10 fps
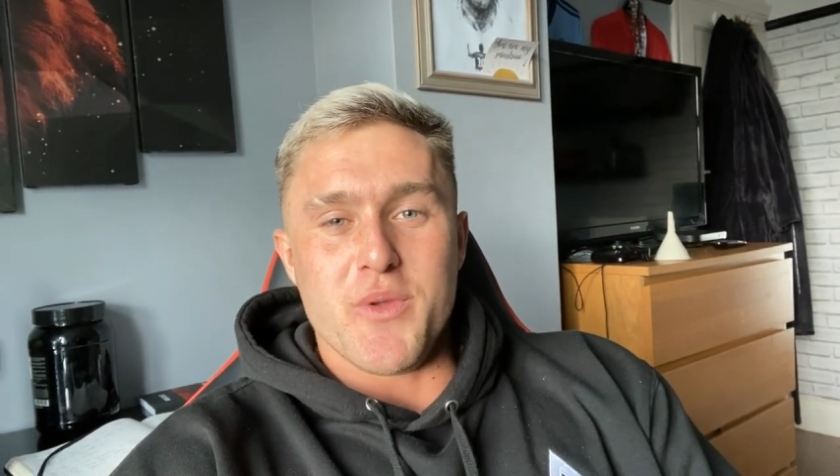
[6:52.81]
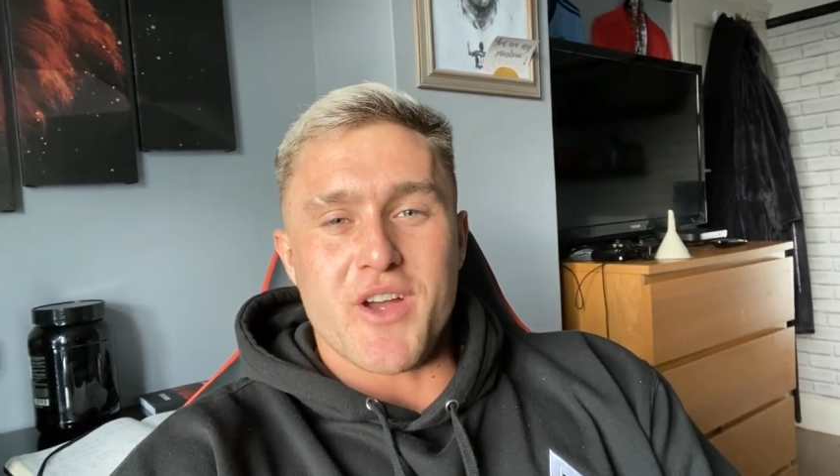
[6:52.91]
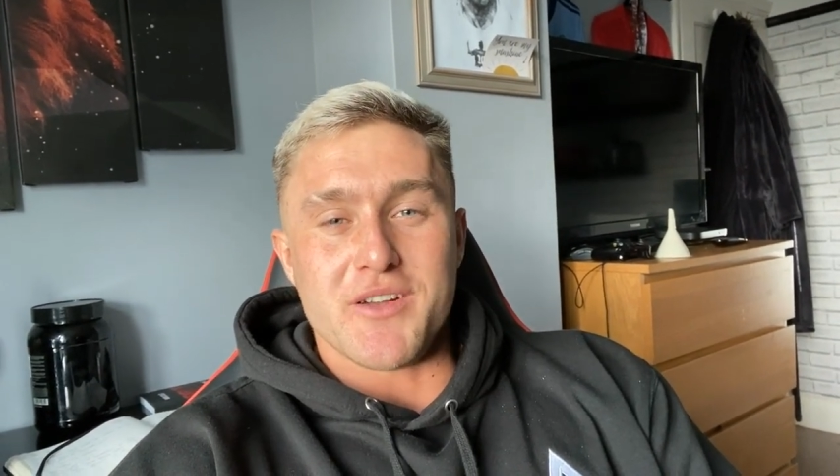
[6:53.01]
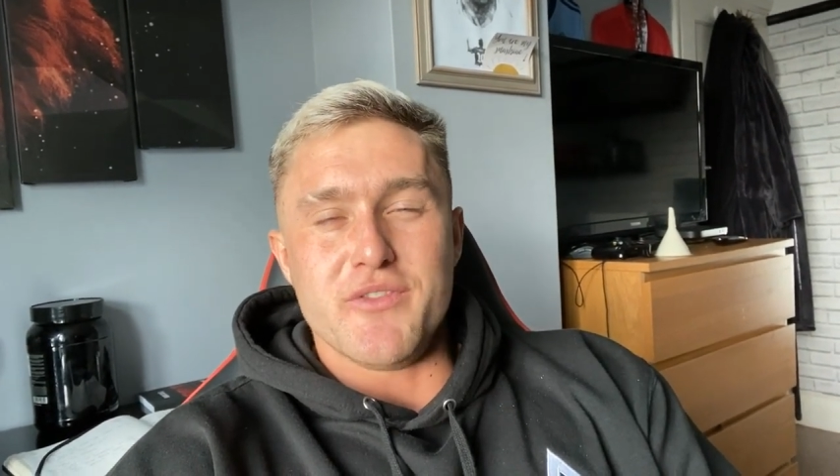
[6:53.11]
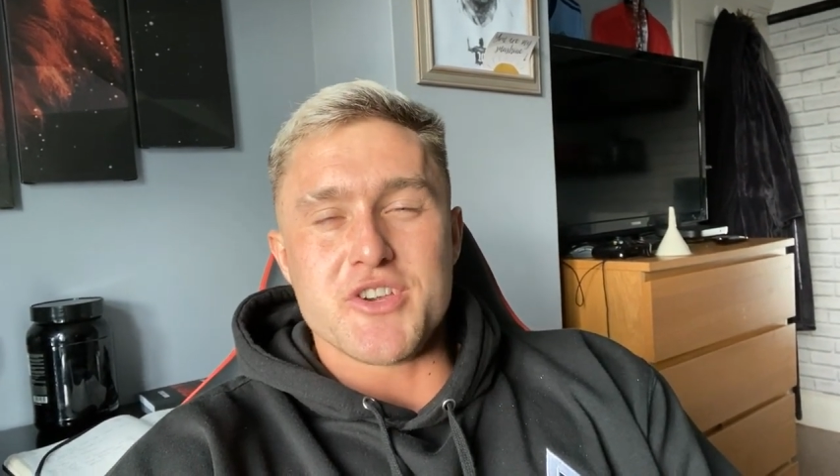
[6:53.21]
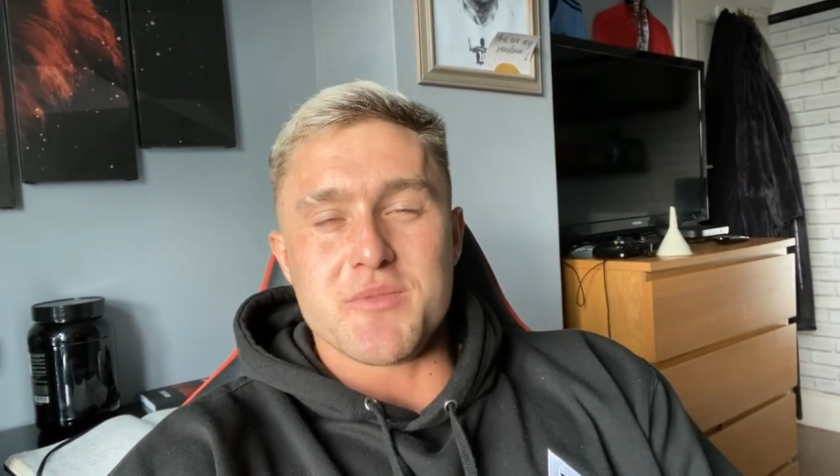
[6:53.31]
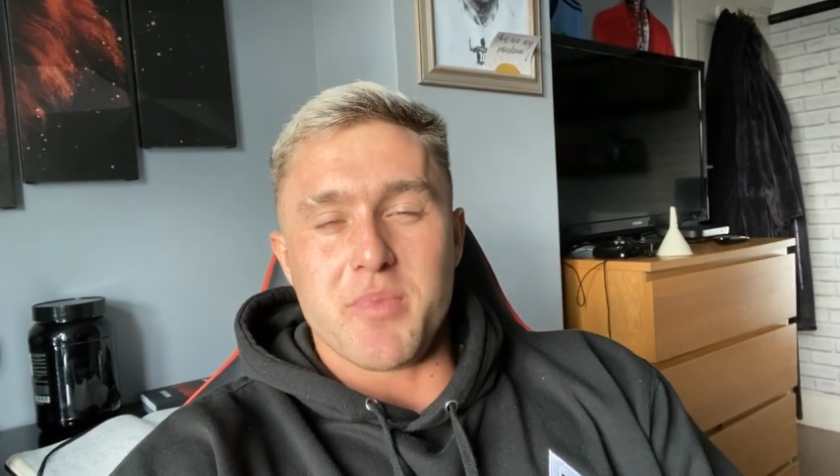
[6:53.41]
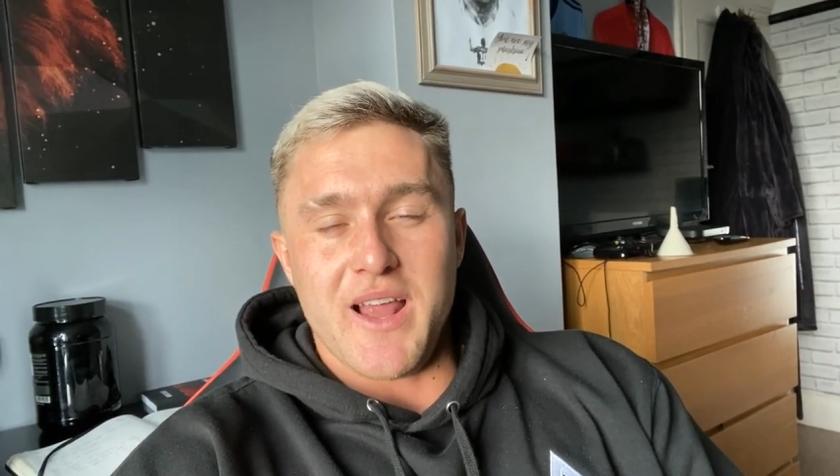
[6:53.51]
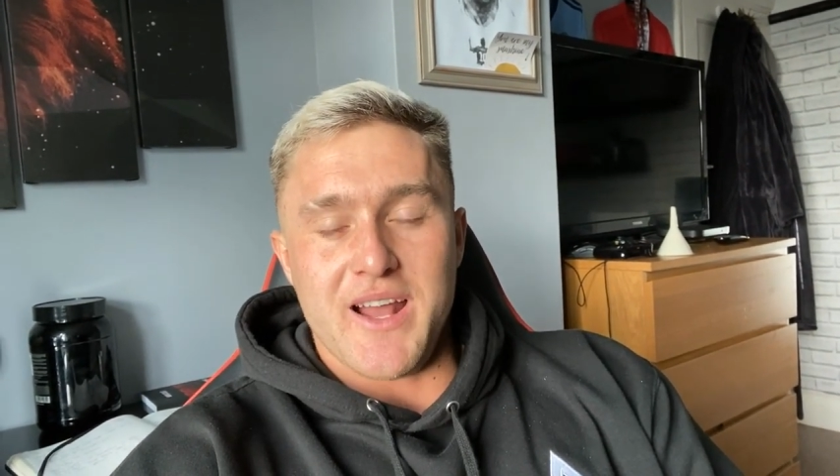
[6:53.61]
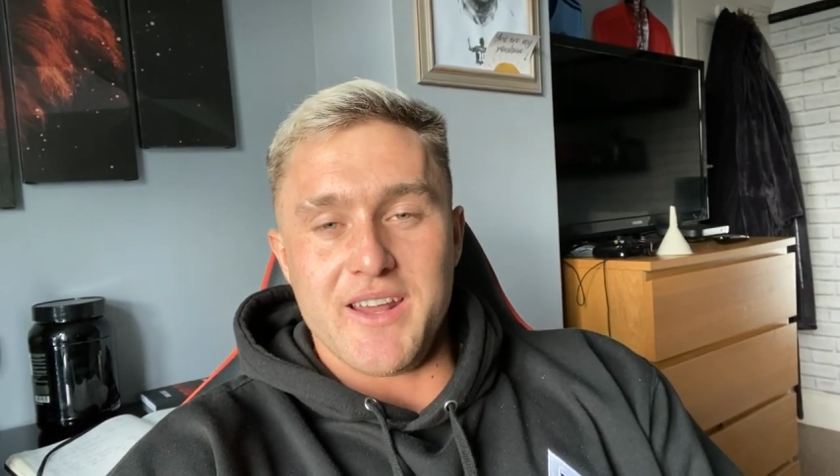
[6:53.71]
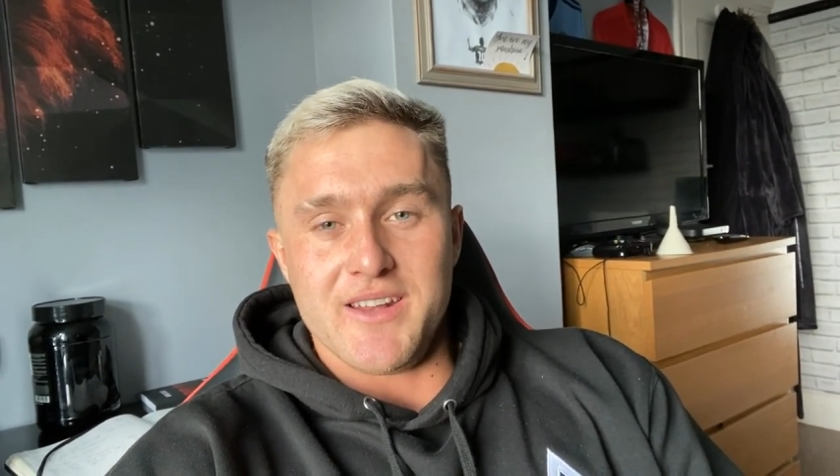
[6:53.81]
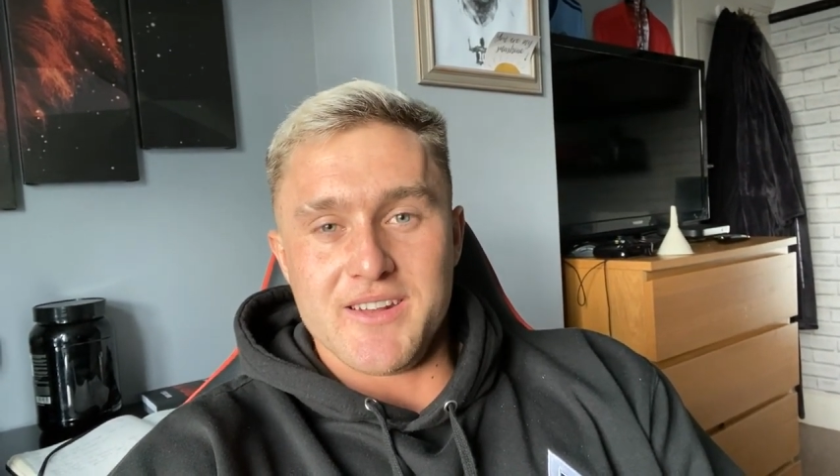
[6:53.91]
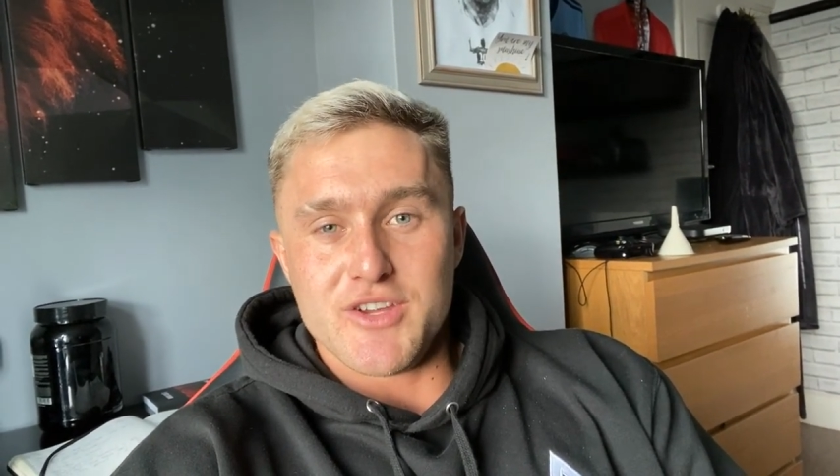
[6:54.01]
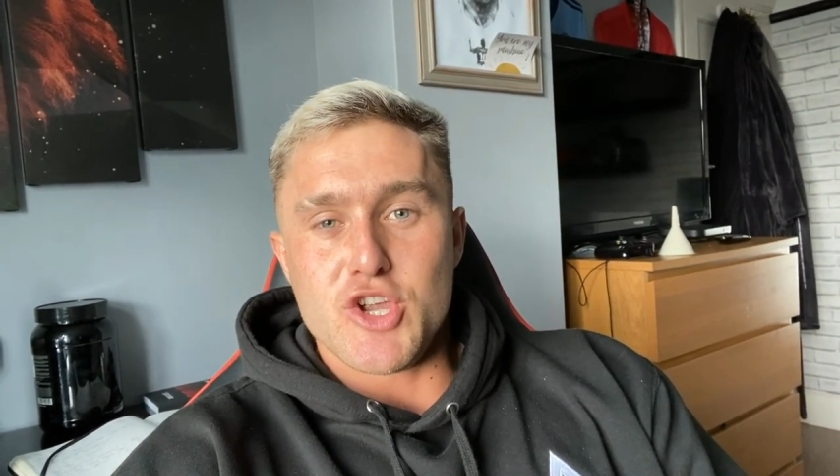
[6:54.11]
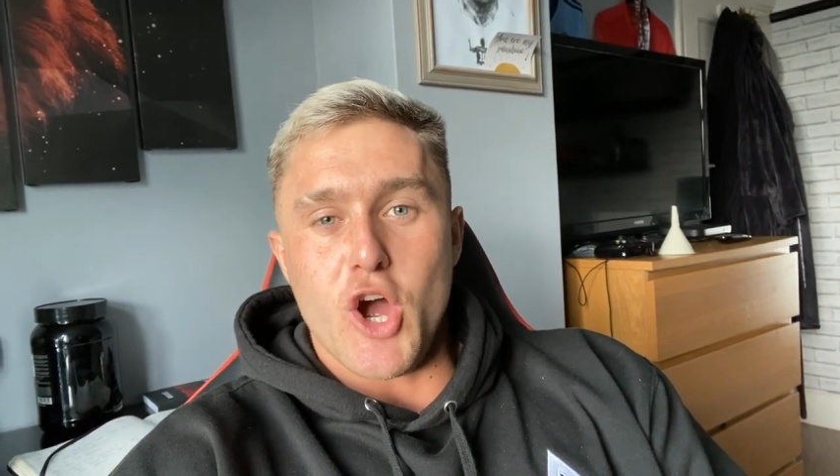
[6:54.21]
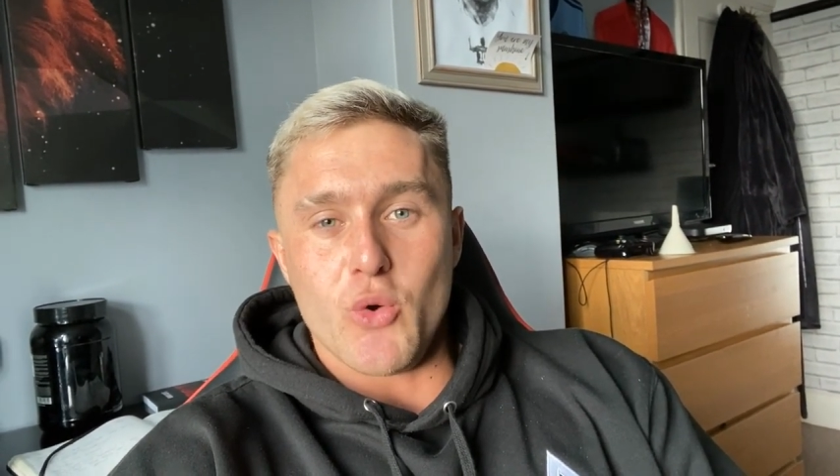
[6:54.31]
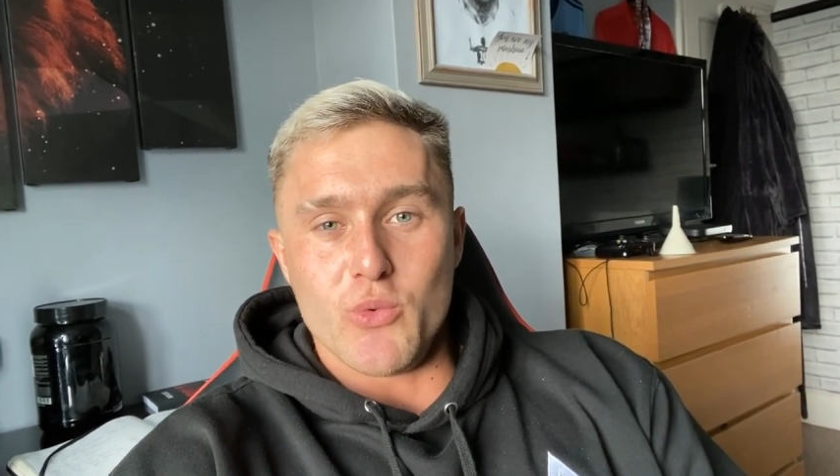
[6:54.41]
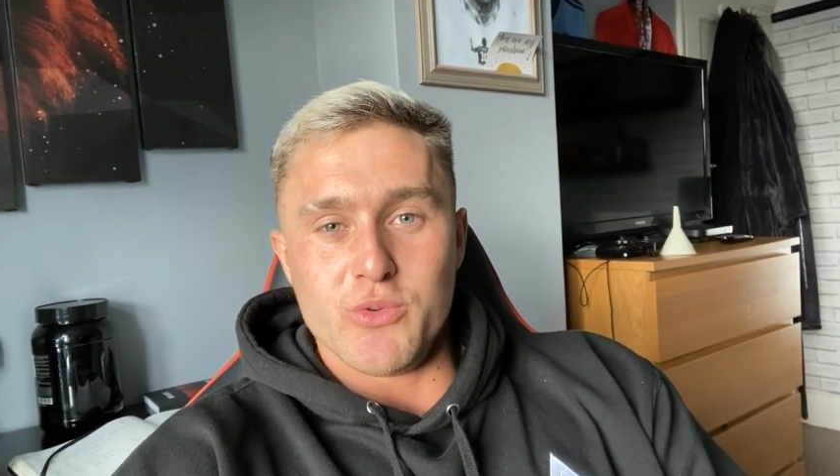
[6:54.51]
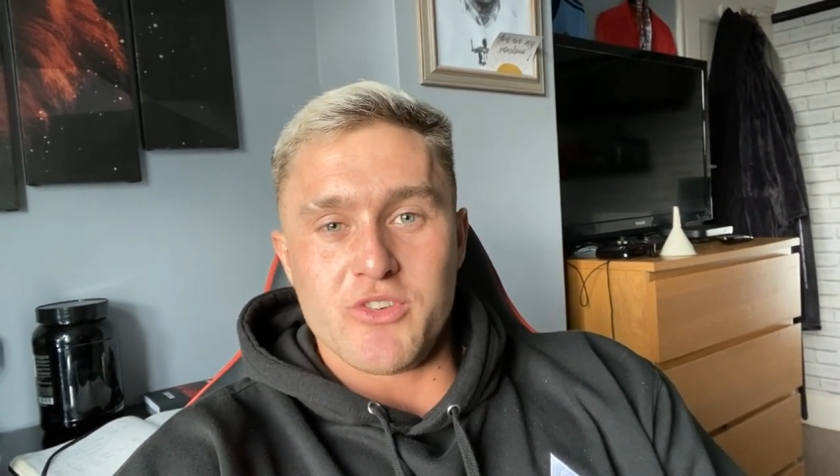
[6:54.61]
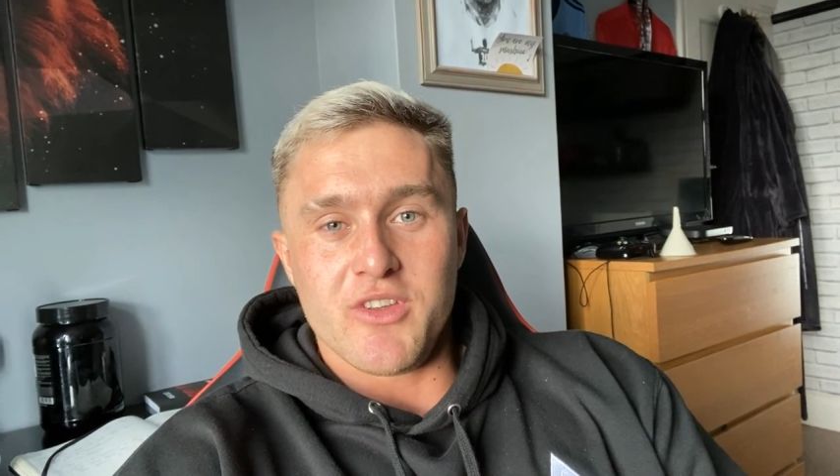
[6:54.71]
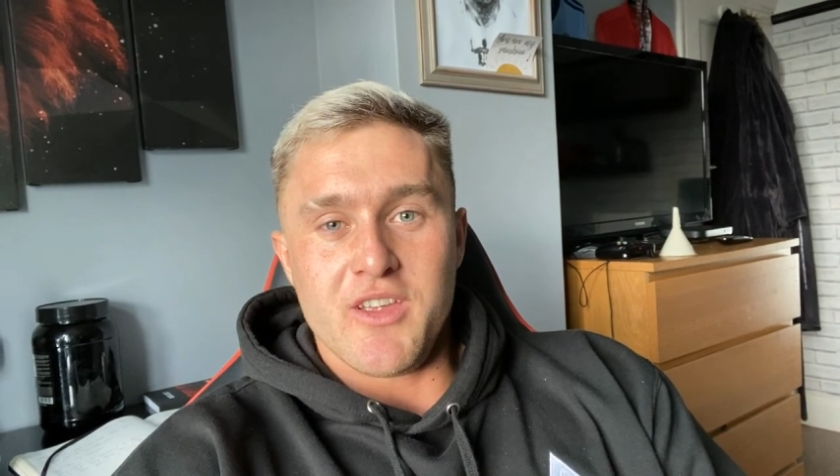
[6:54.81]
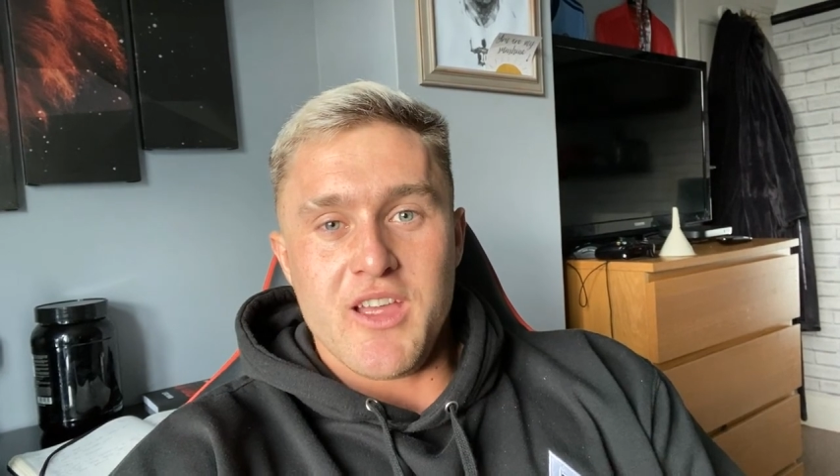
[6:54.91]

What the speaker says: with kind of vision planning, goals,